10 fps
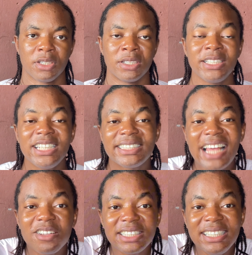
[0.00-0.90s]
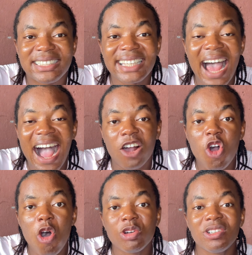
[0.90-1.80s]
The Southeast are
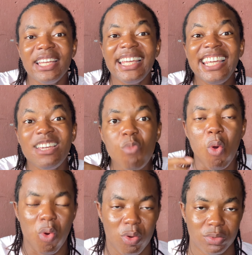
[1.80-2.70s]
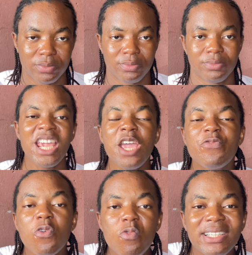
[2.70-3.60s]
called Igbo,
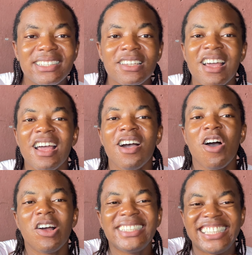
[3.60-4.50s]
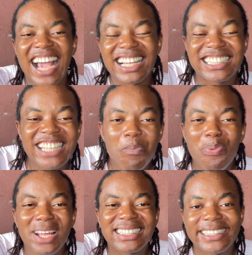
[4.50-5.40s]
even with their
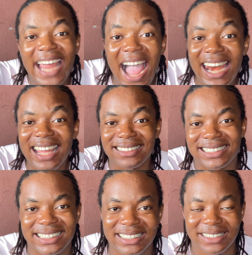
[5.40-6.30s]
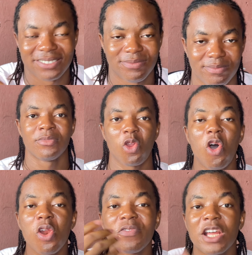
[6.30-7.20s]
separate dialects.
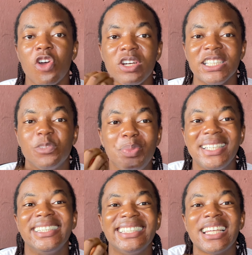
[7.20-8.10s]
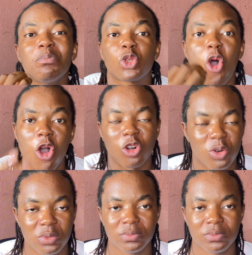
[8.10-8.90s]
All of them not they speak the same tongue,